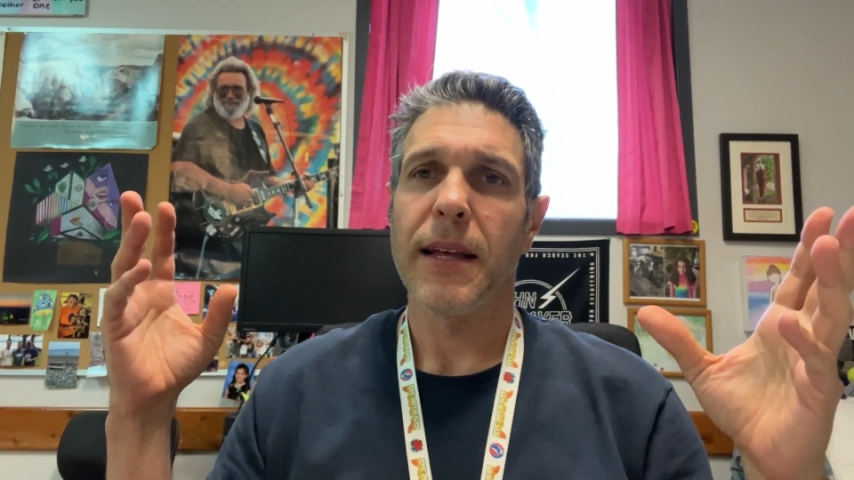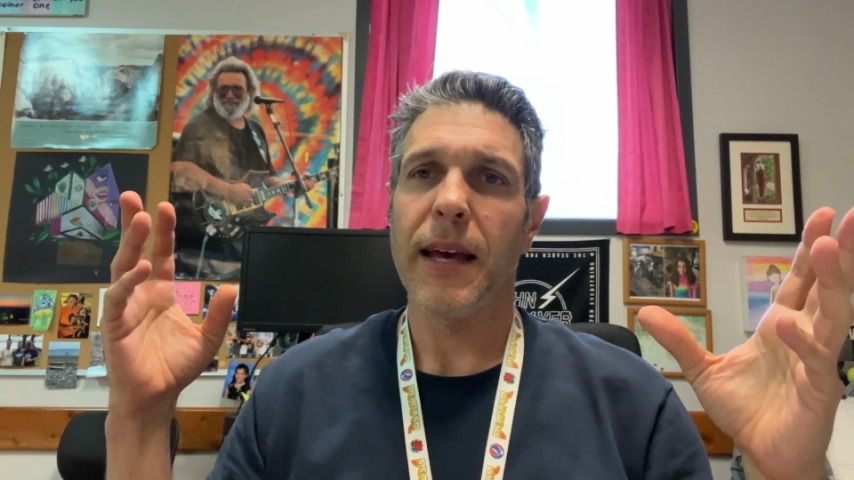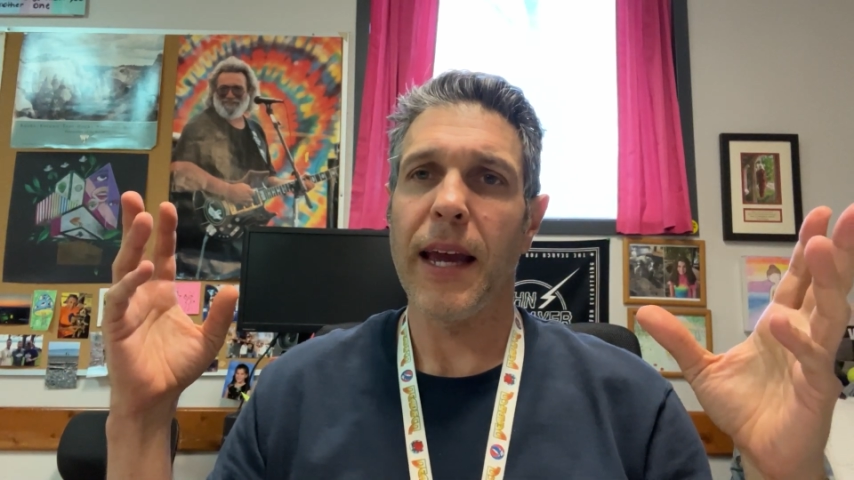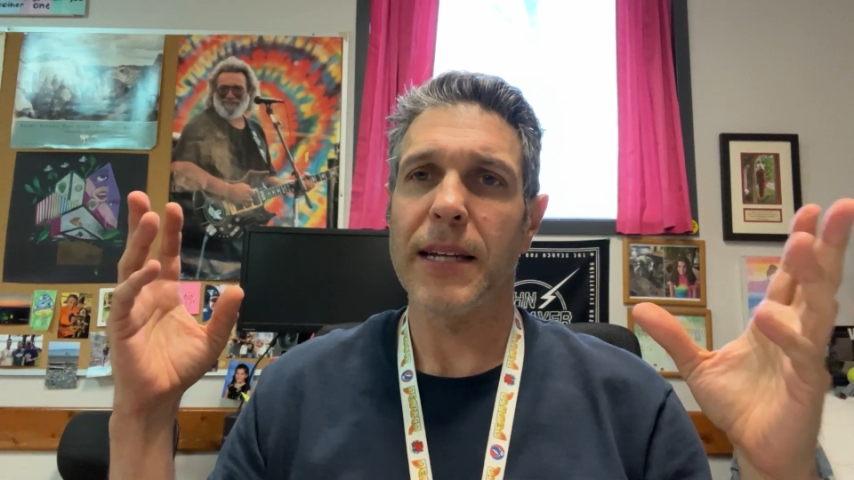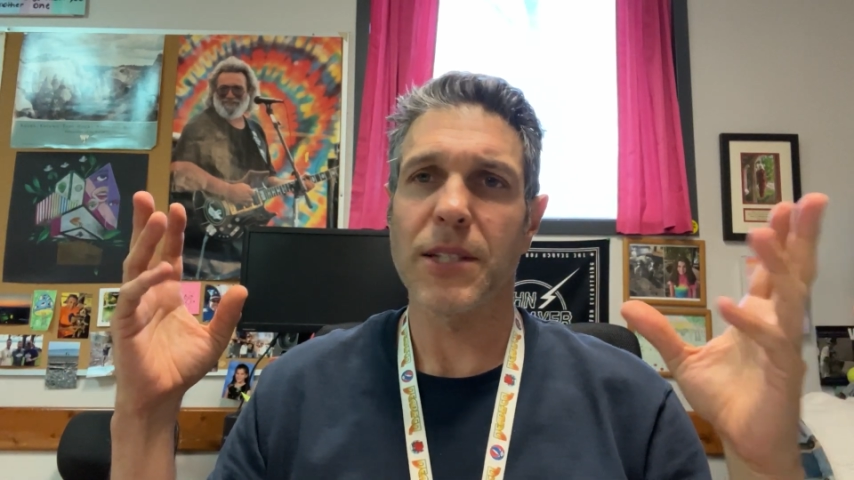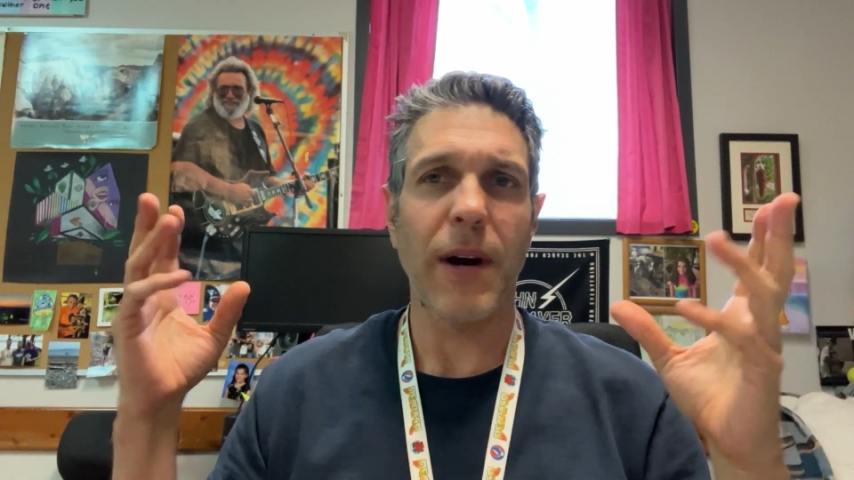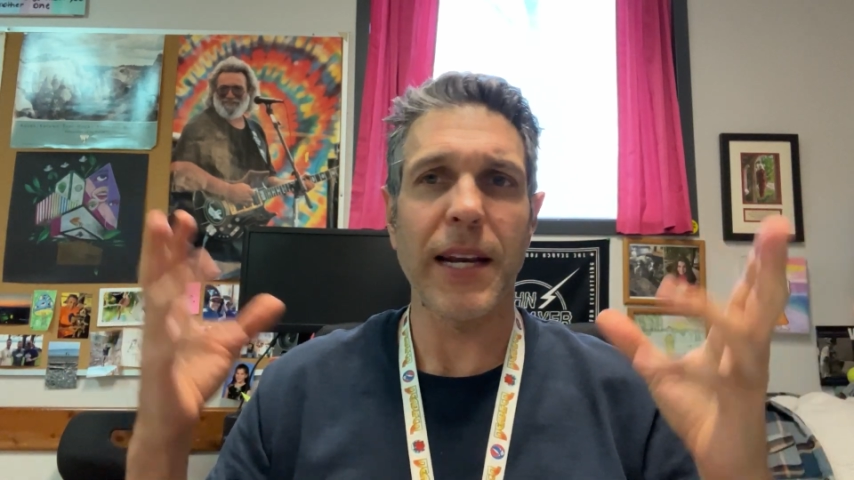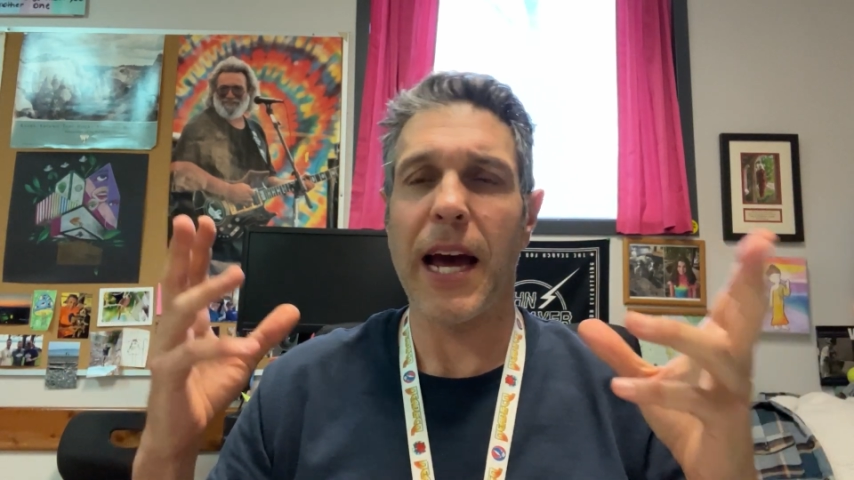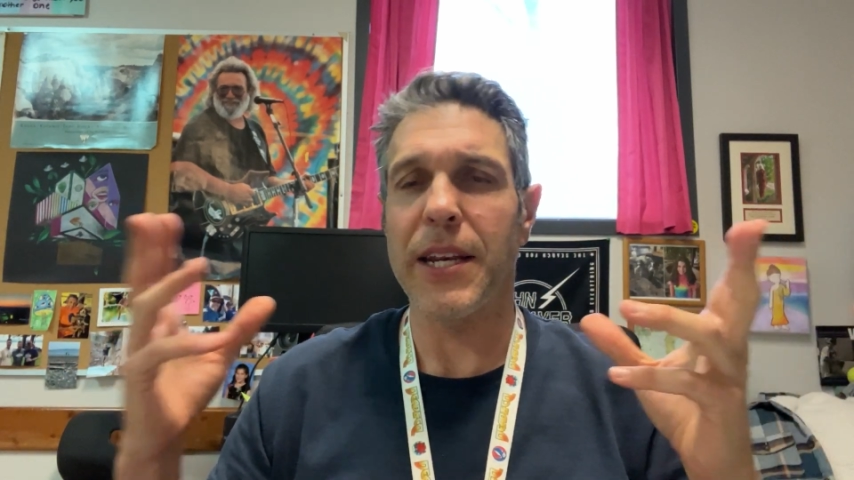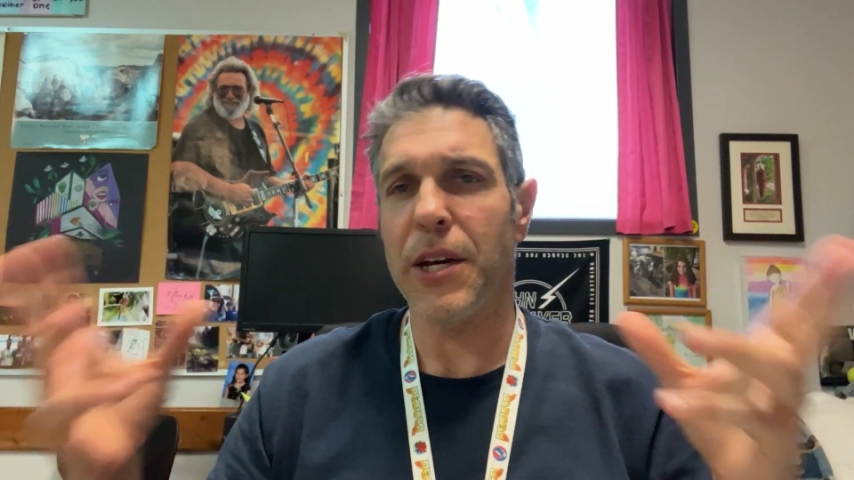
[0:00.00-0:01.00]
And so
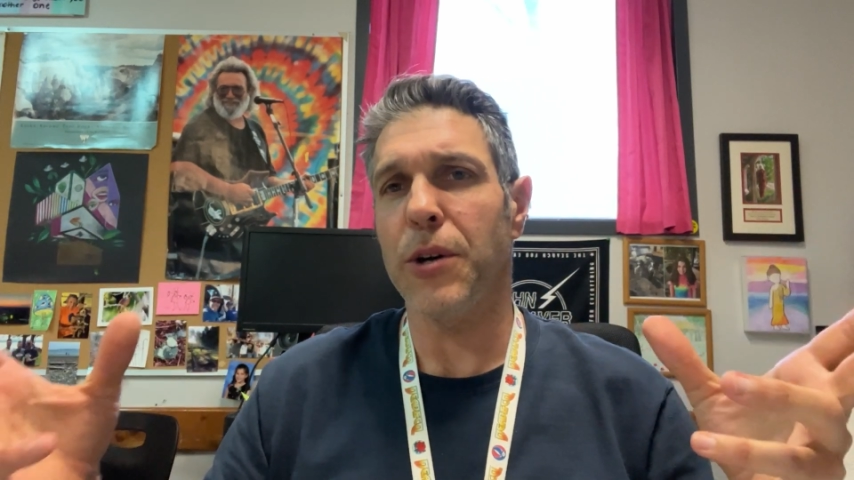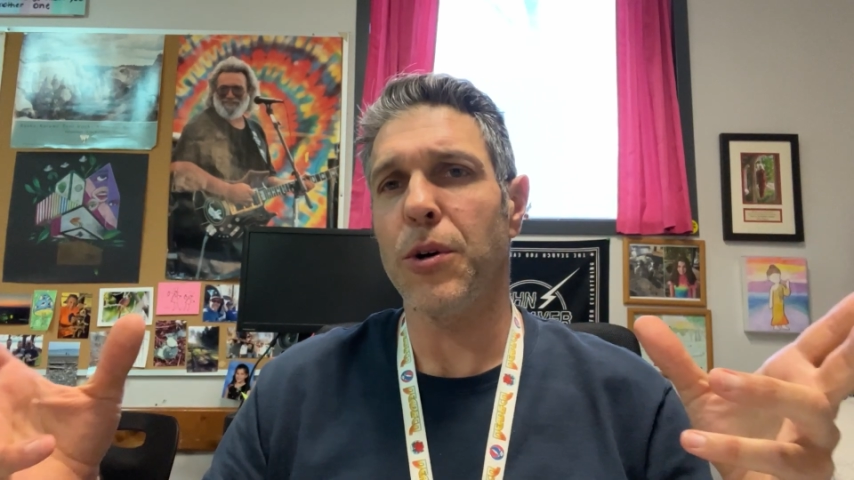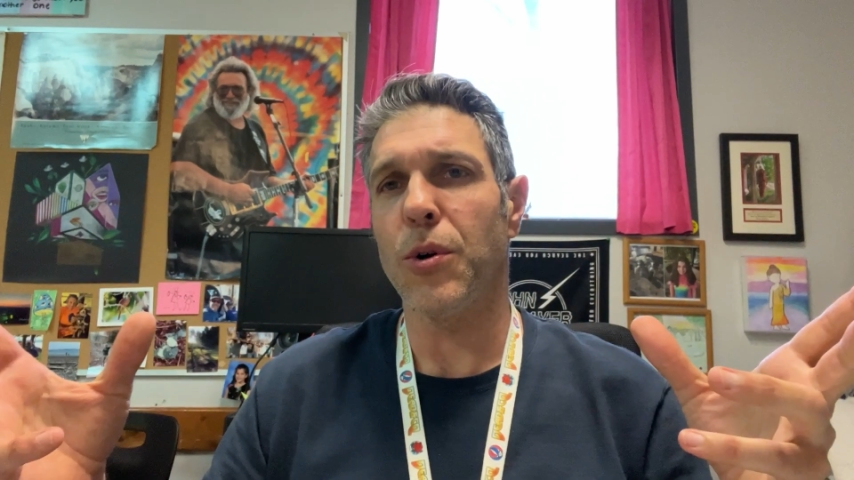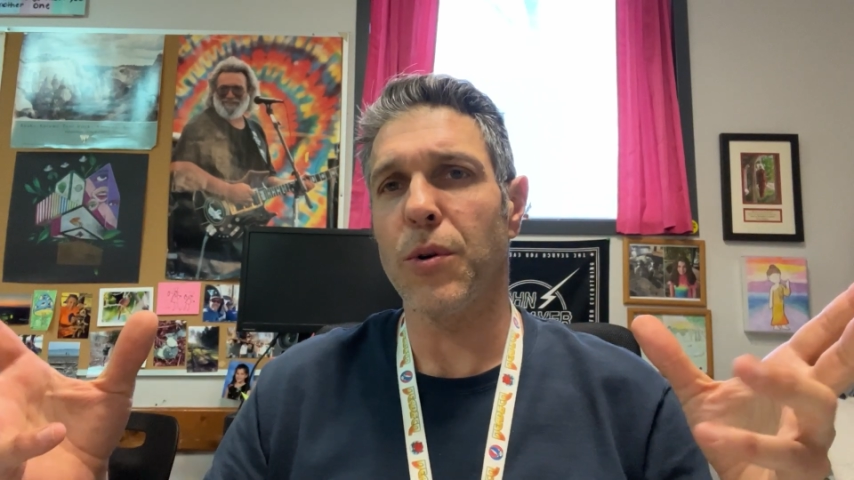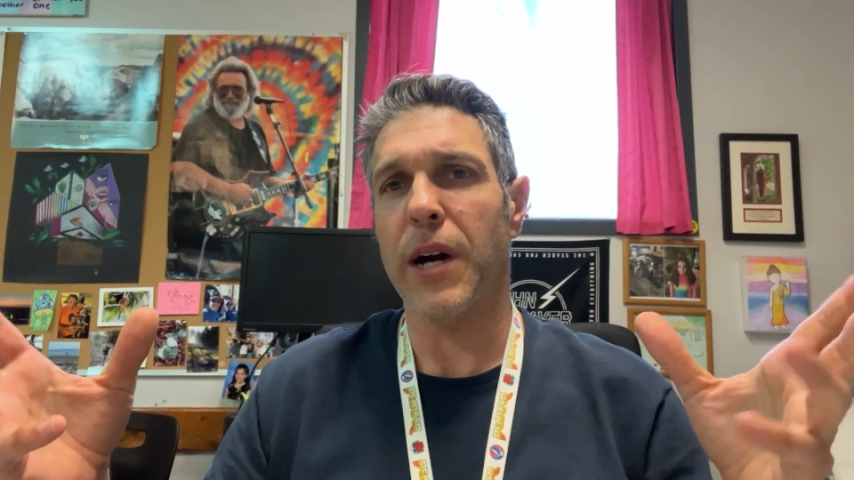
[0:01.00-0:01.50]
I know